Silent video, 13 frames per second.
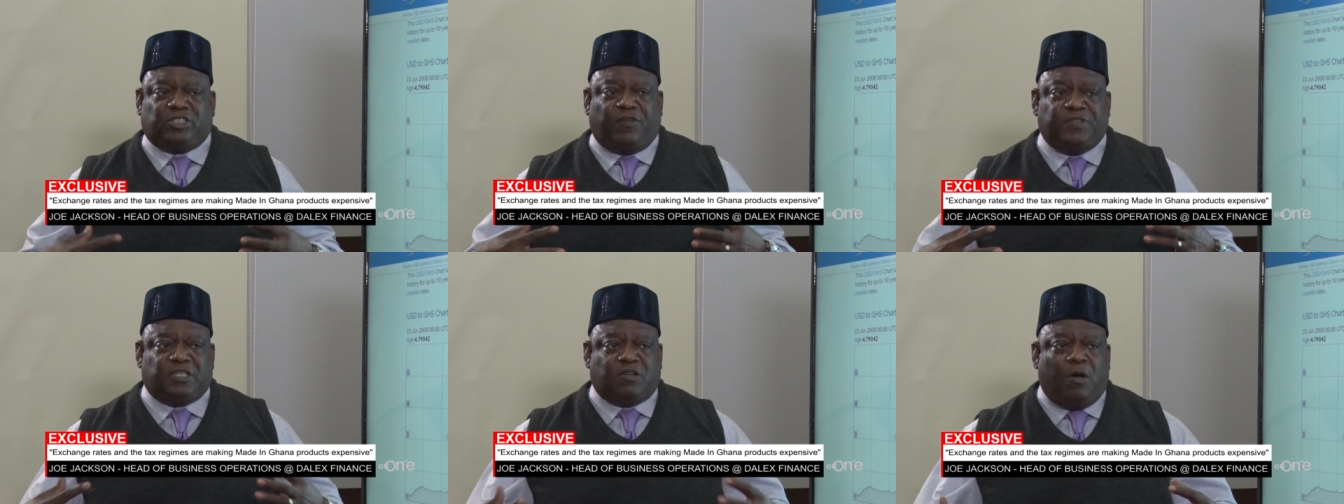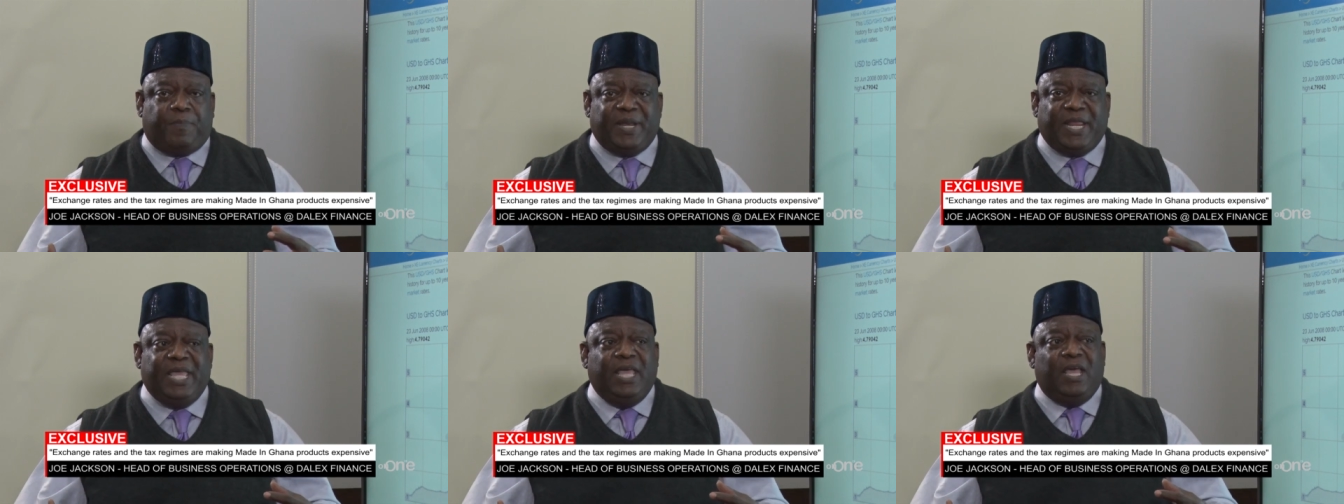of this
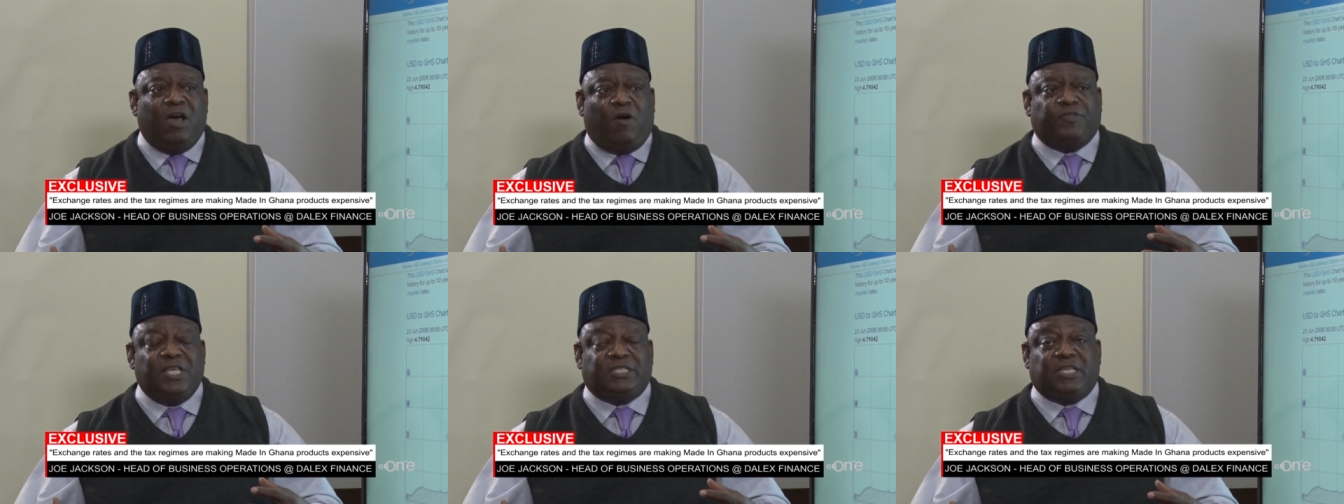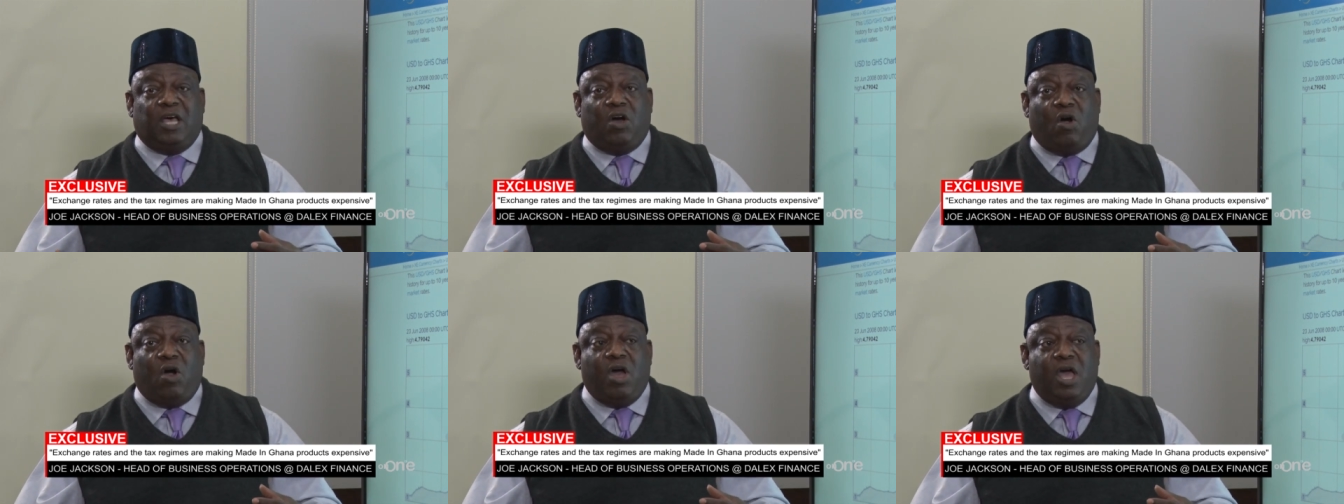company, of this
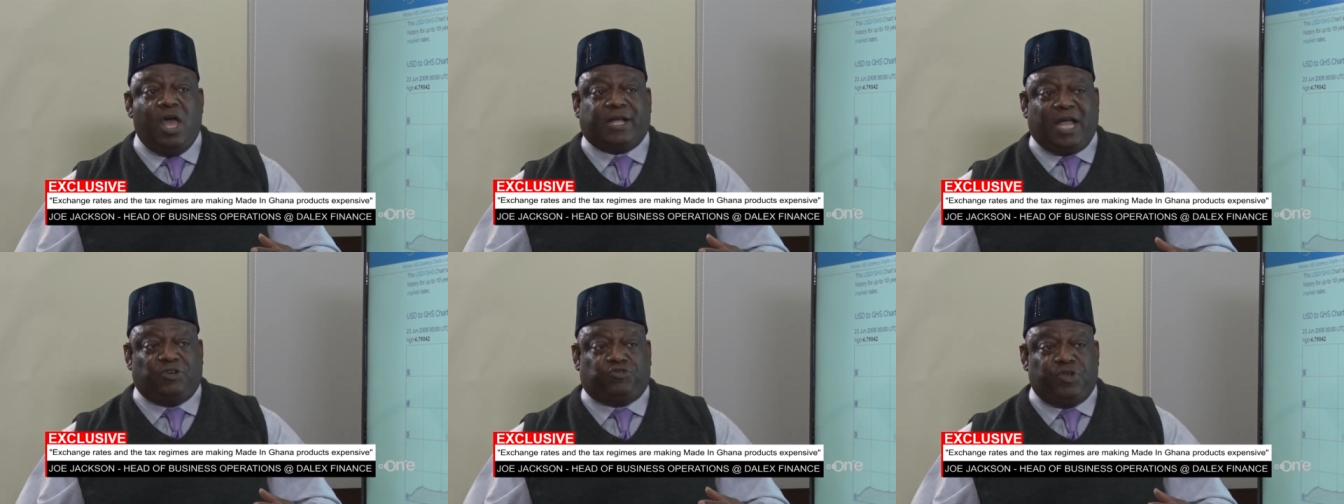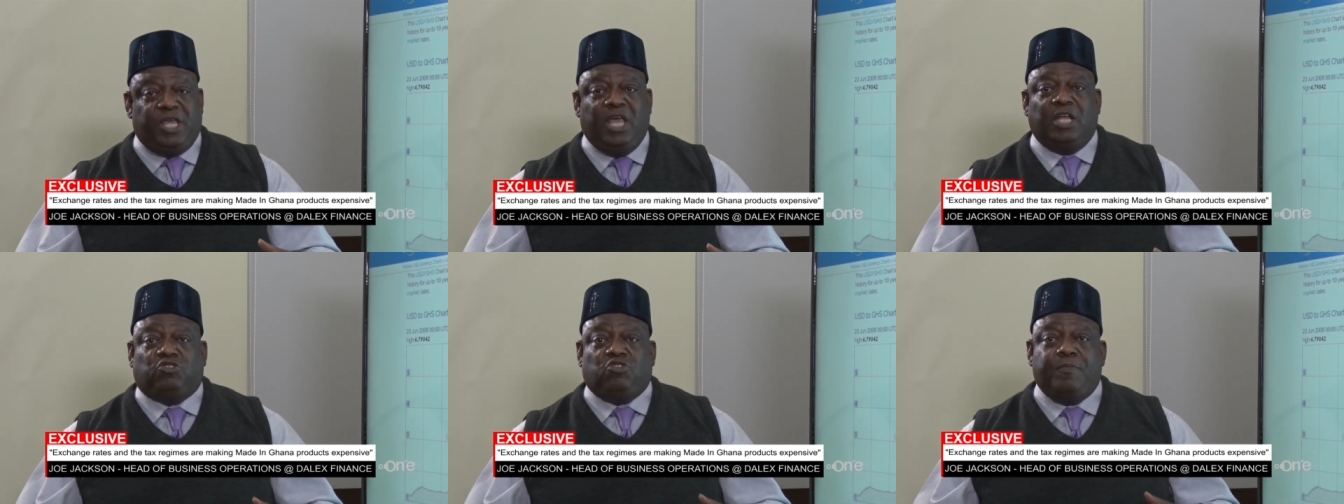country,
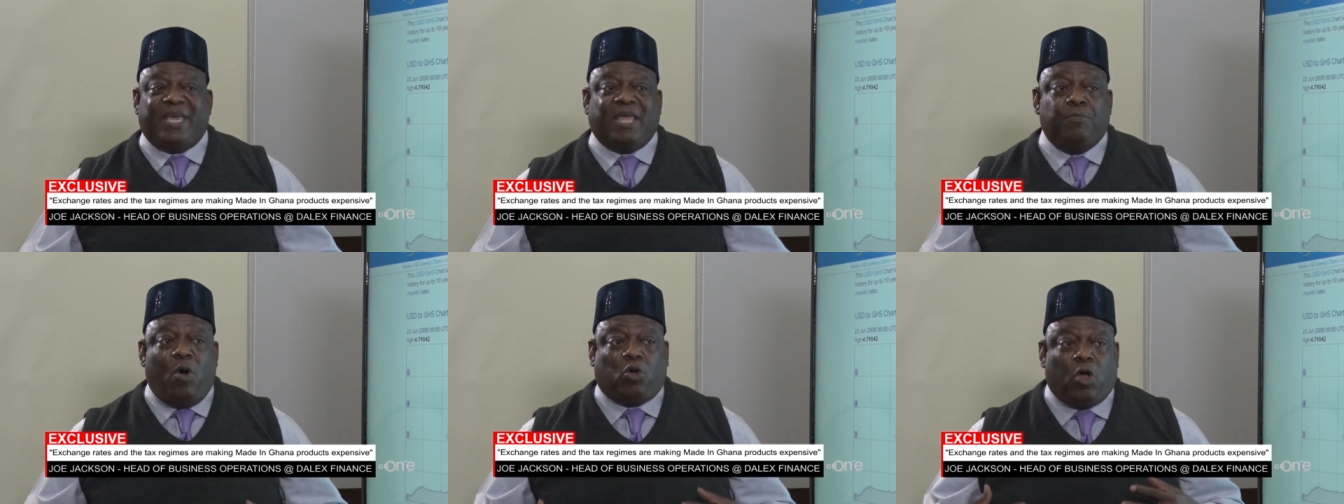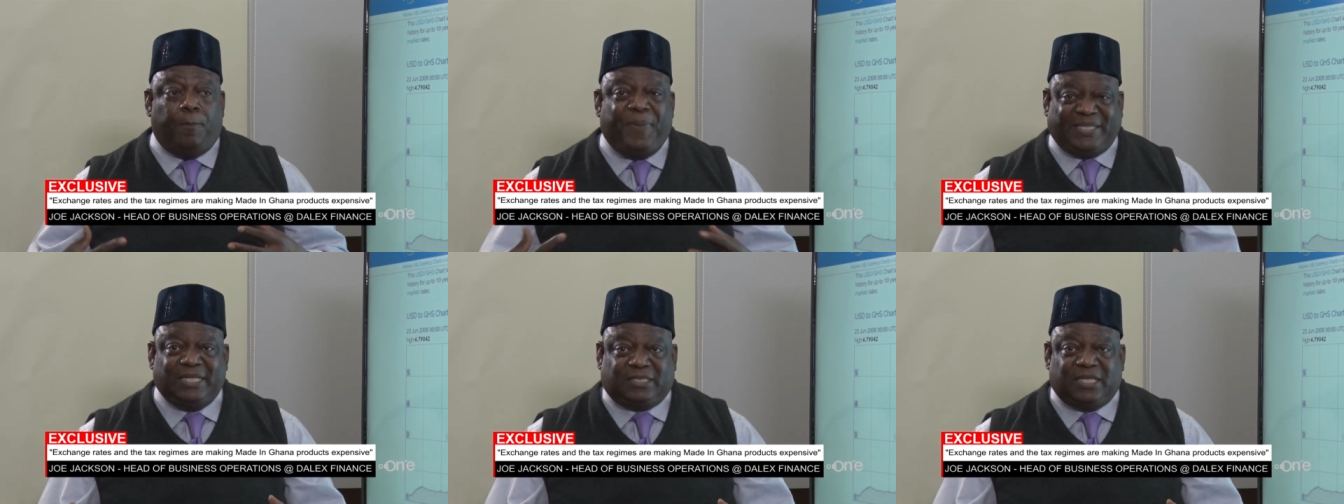to make it more
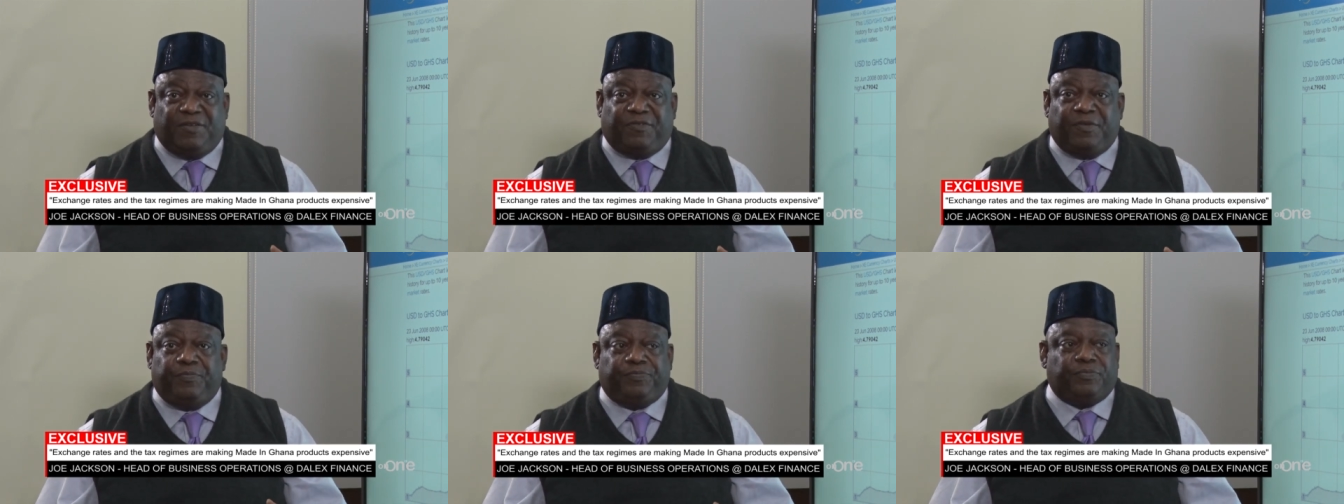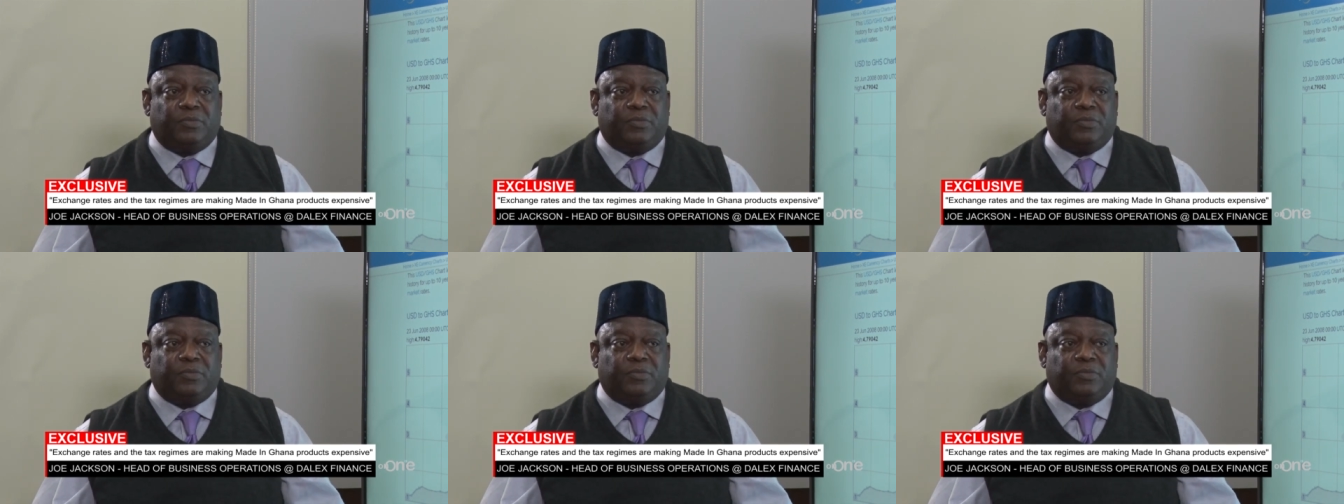competitive,